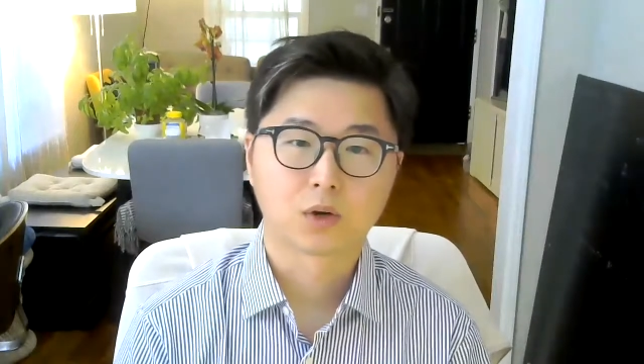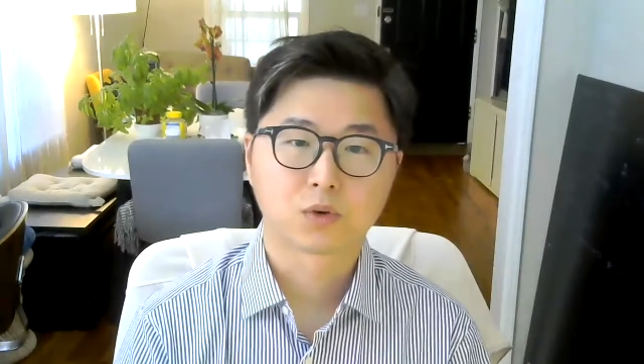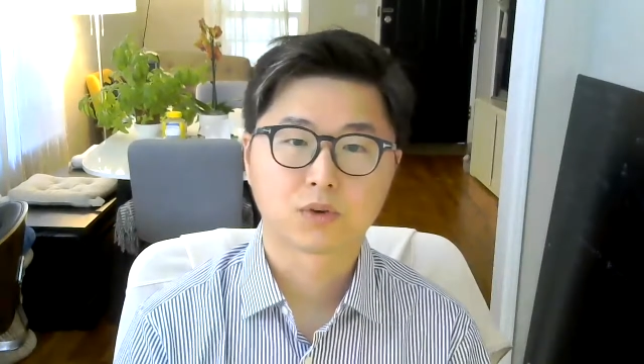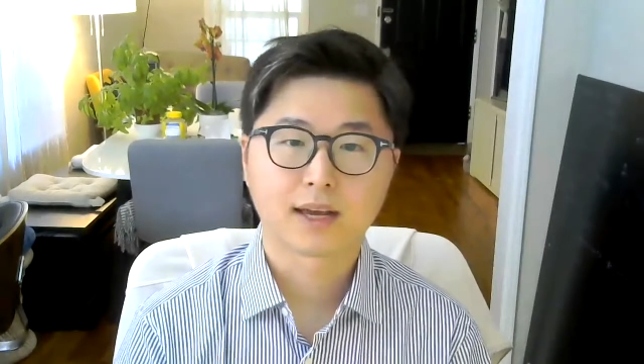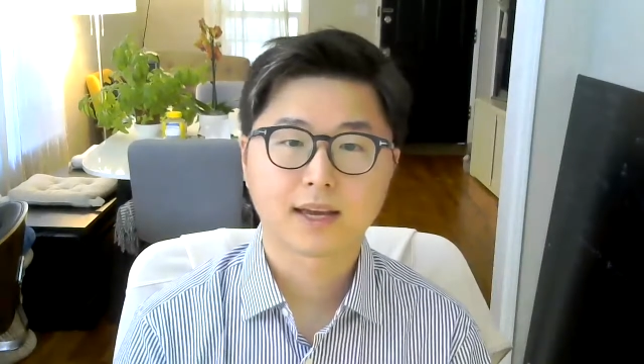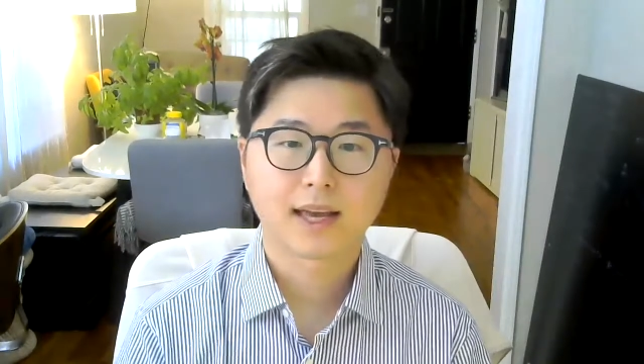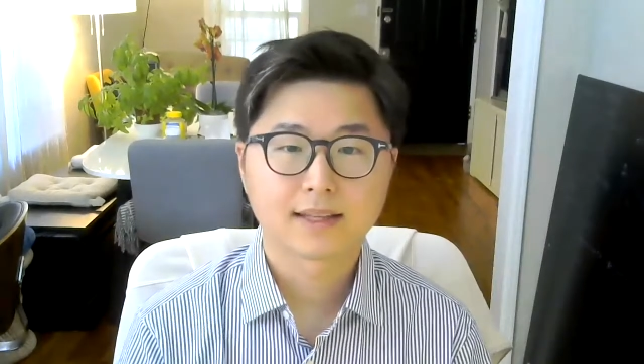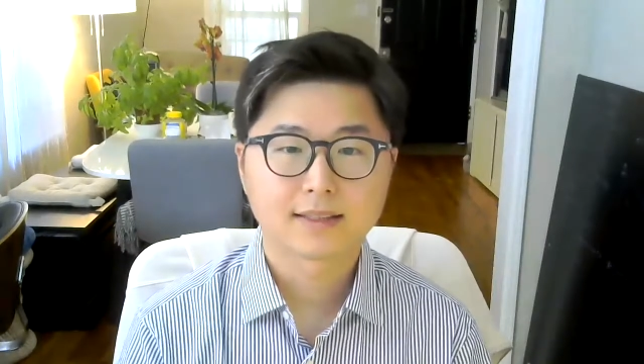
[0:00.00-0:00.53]

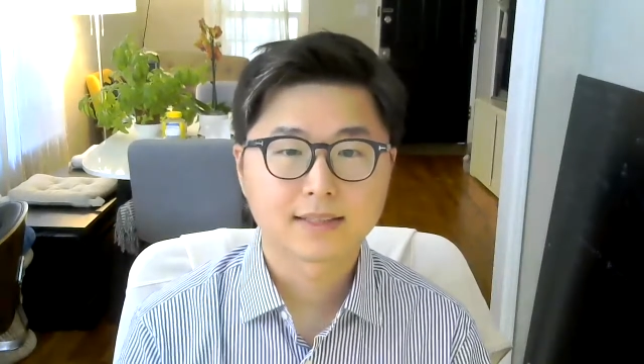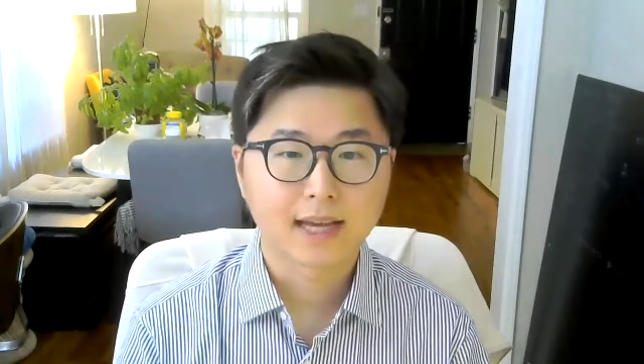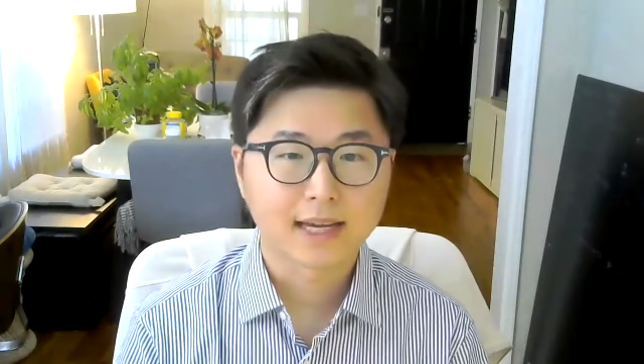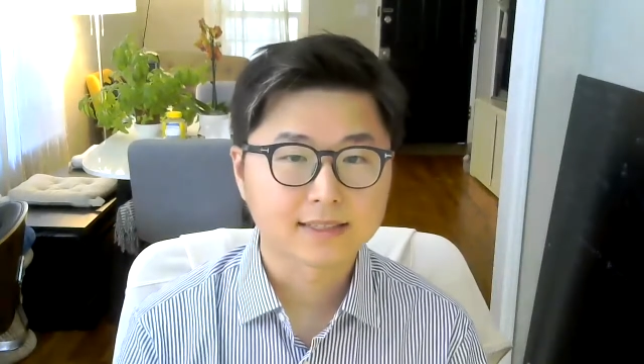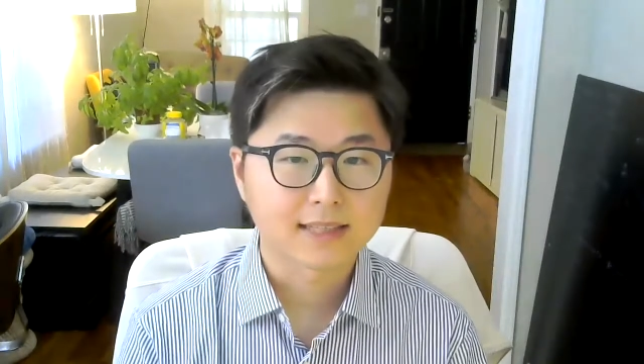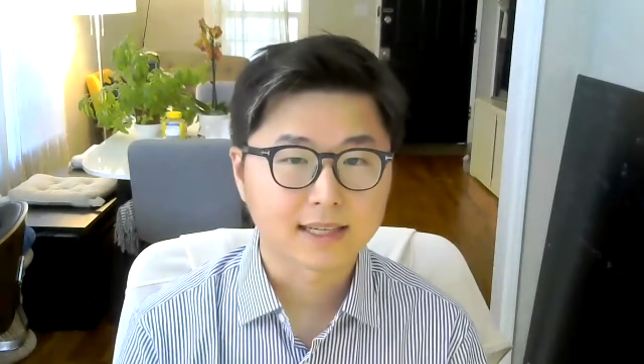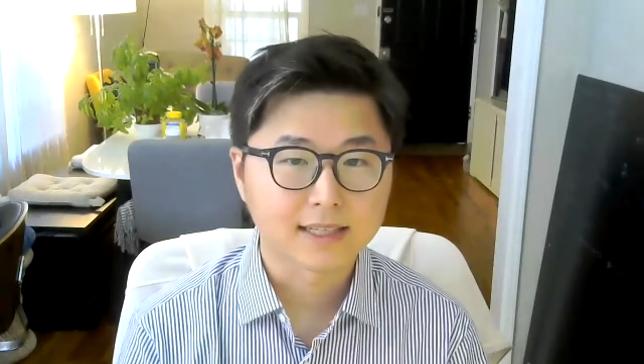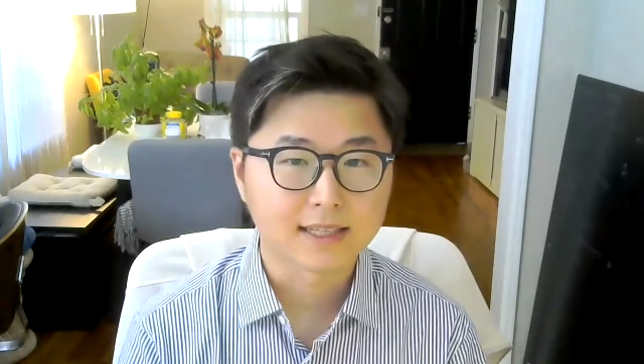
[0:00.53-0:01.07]
Greg had the
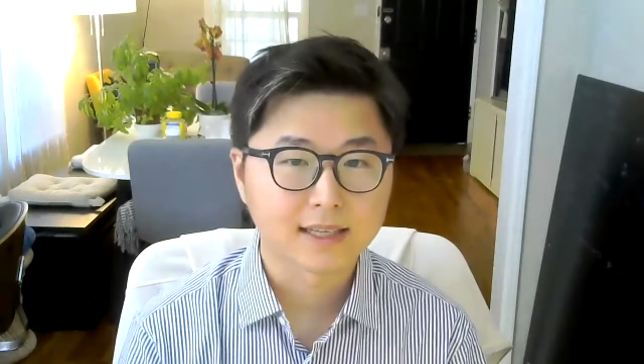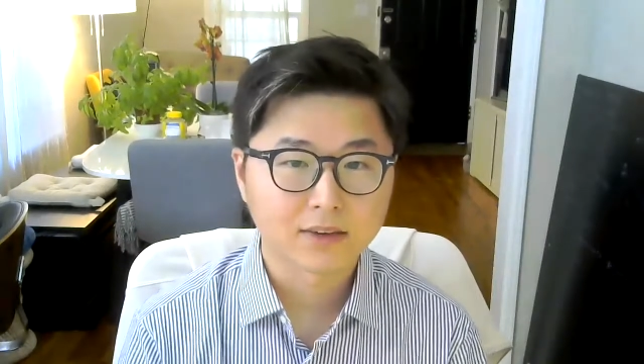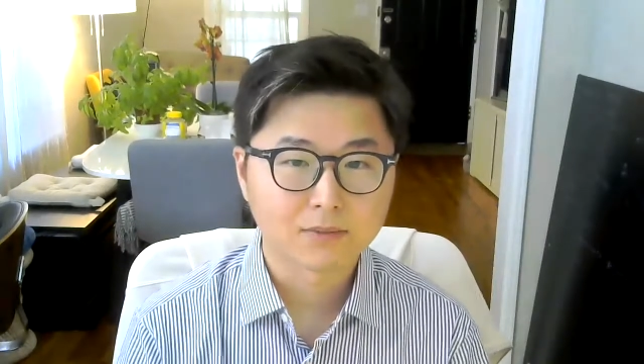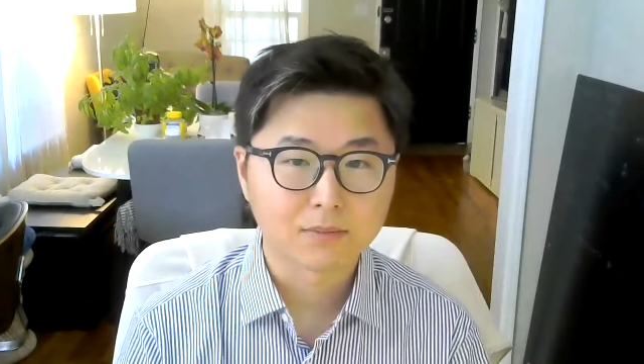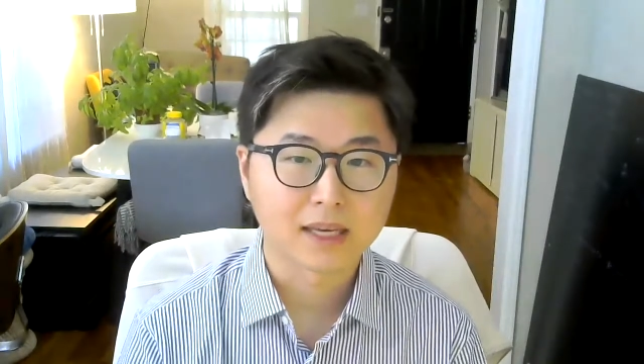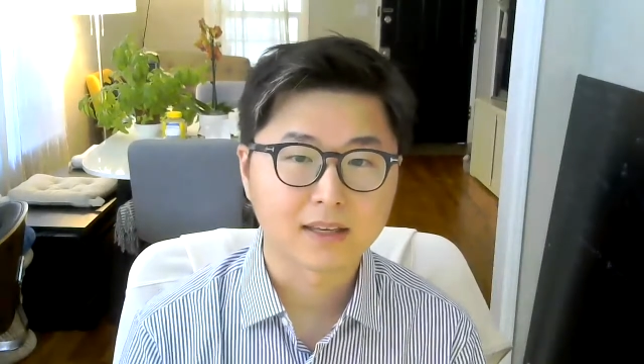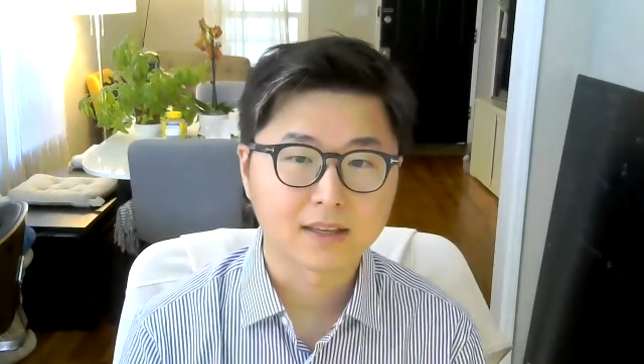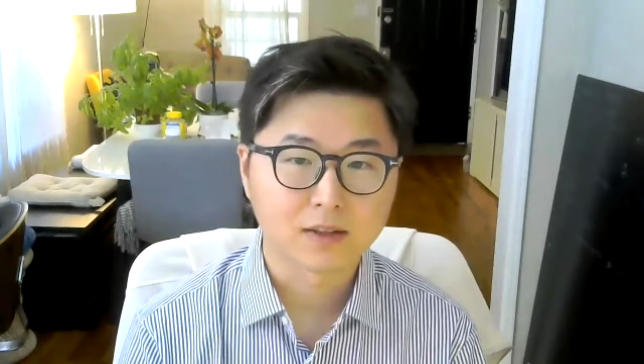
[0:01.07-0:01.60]
nice idea
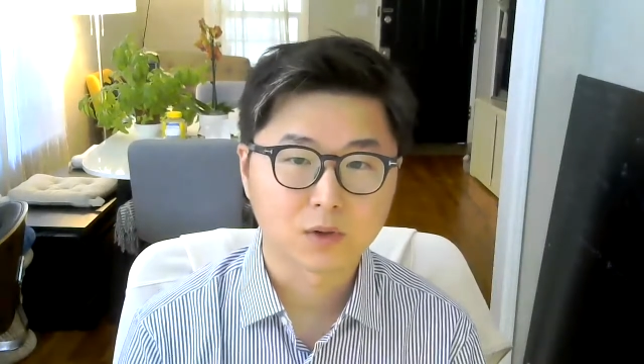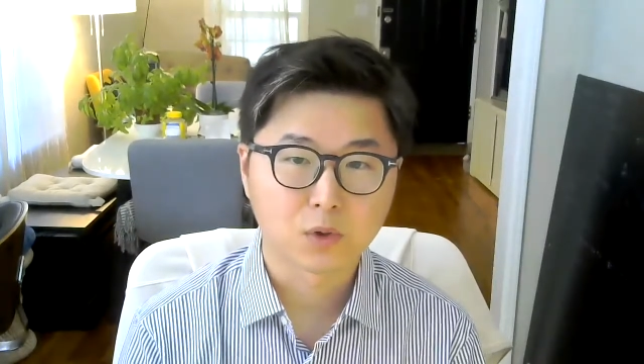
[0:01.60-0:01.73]
of making